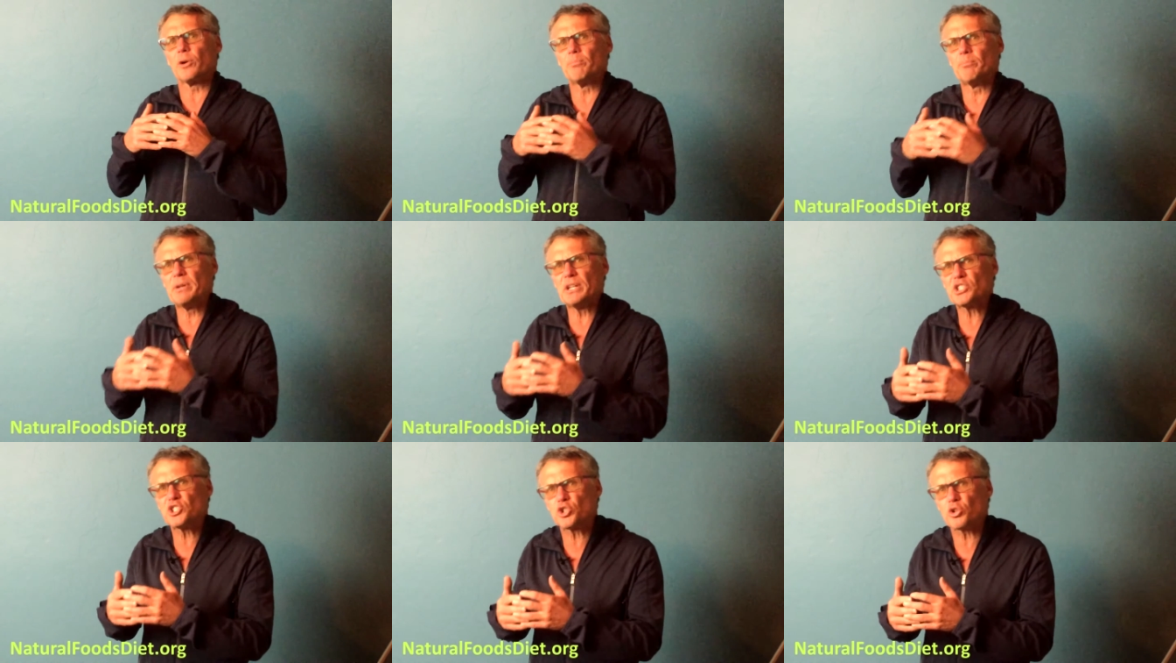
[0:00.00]

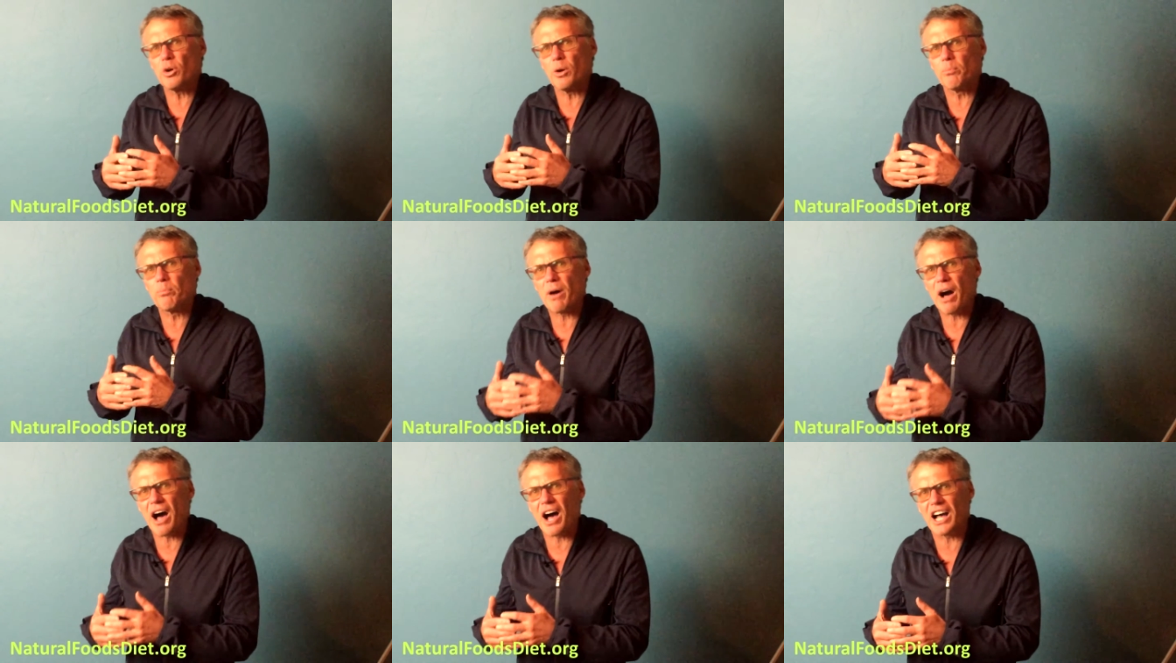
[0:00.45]
habitual
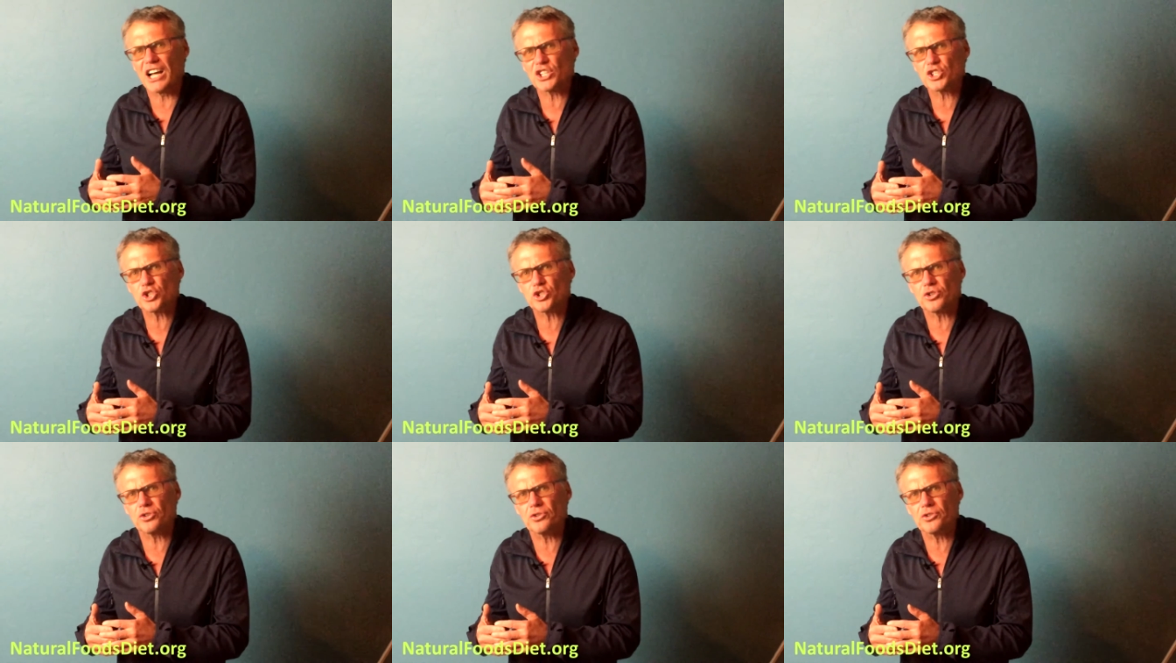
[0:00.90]

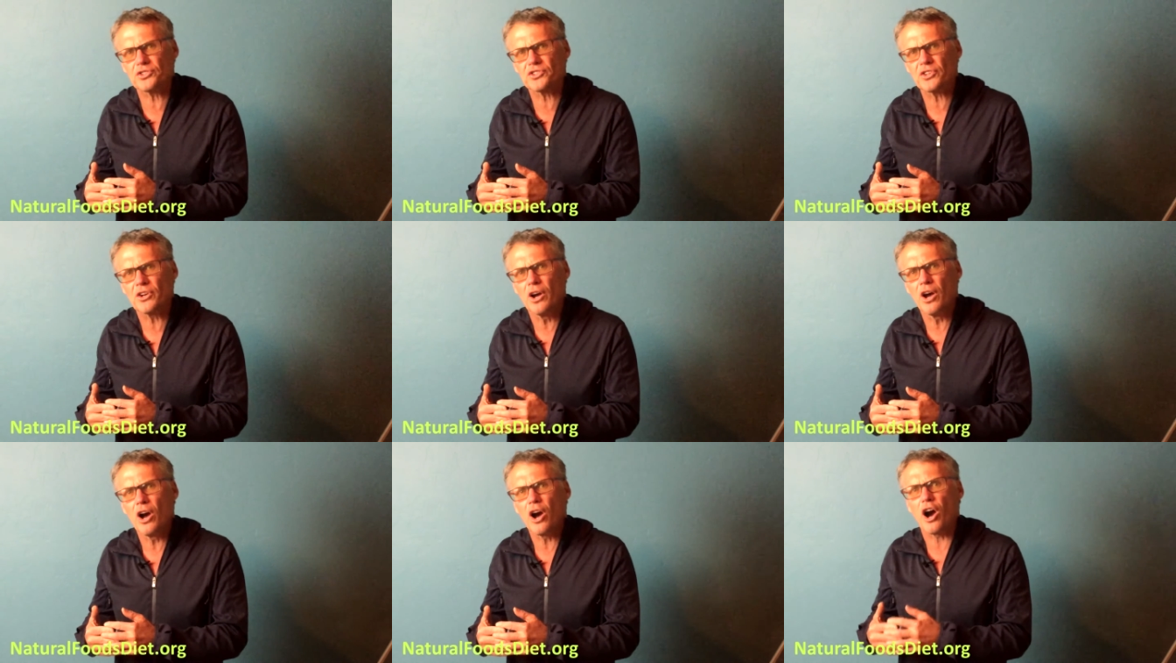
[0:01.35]
postures
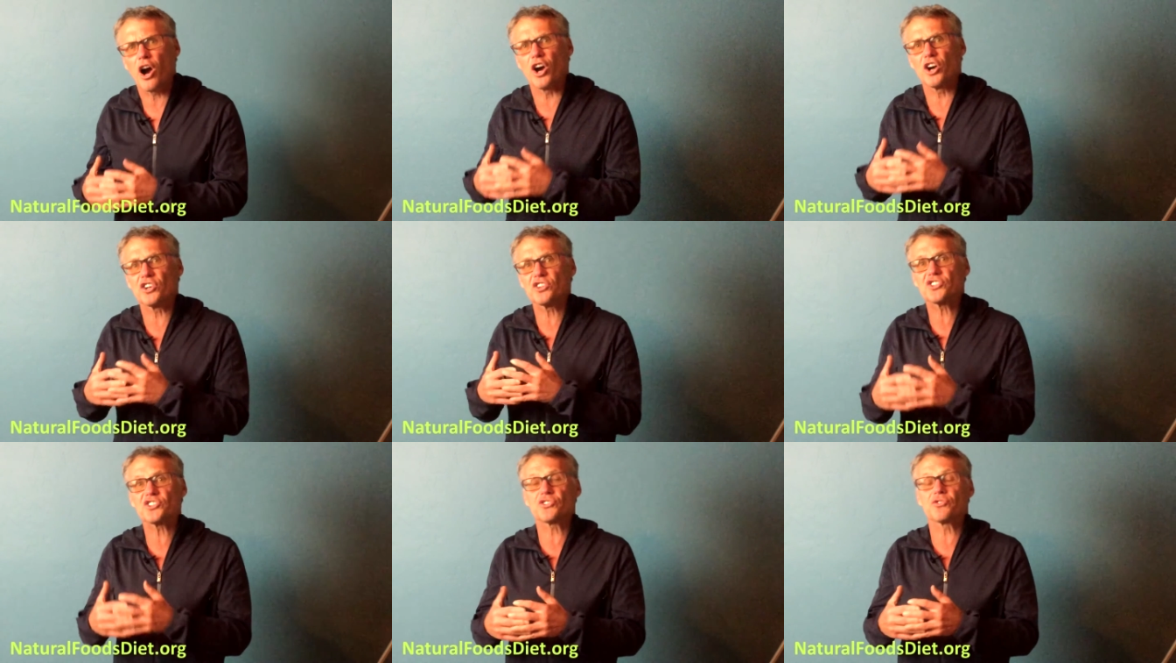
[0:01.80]

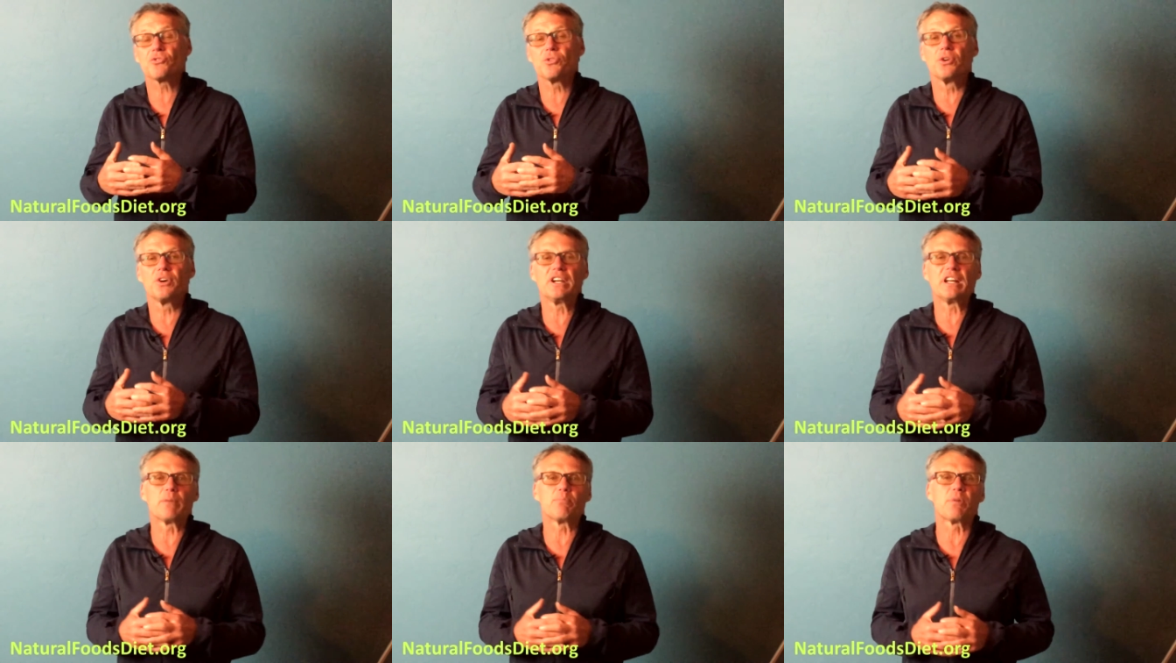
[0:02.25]
are
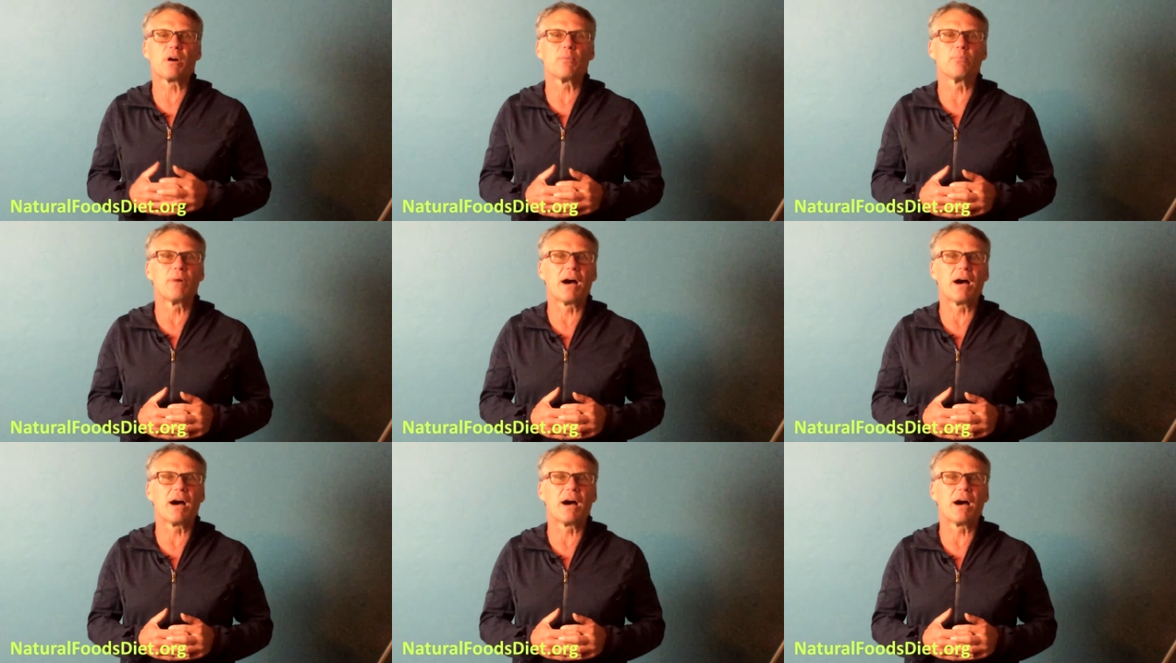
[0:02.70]
screwing up our